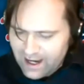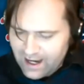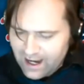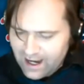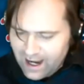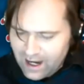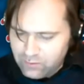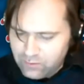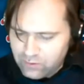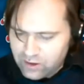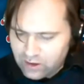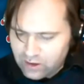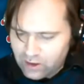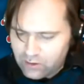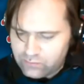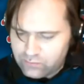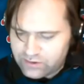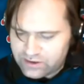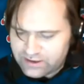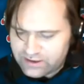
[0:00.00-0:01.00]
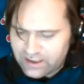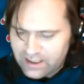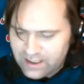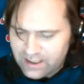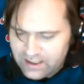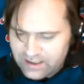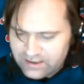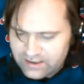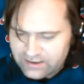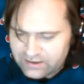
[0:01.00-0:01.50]
How close
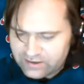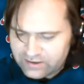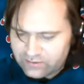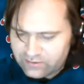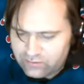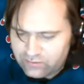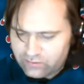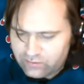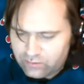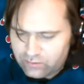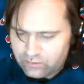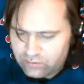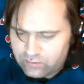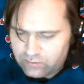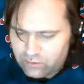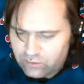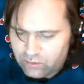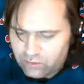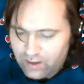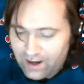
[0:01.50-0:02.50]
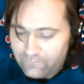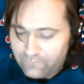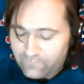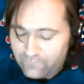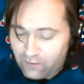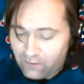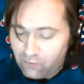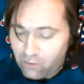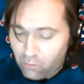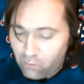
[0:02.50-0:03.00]
is, or how
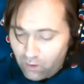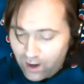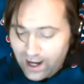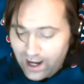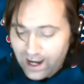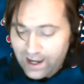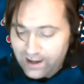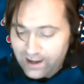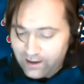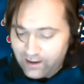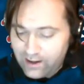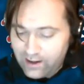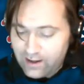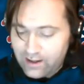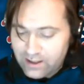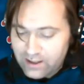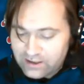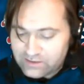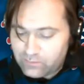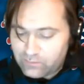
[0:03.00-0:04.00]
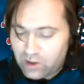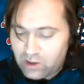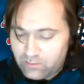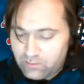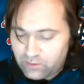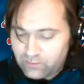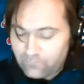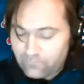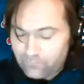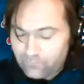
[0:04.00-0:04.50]
far away is
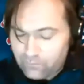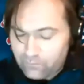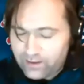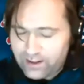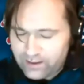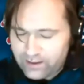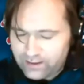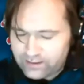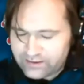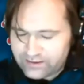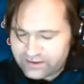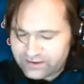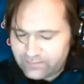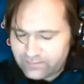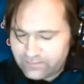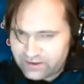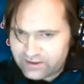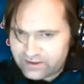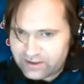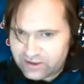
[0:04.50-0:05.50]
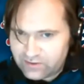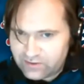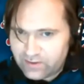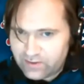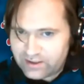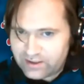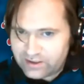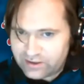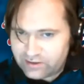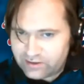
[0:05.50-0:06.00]
Birmingham from being in a similar
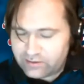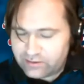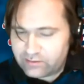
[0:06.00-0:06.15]
situation?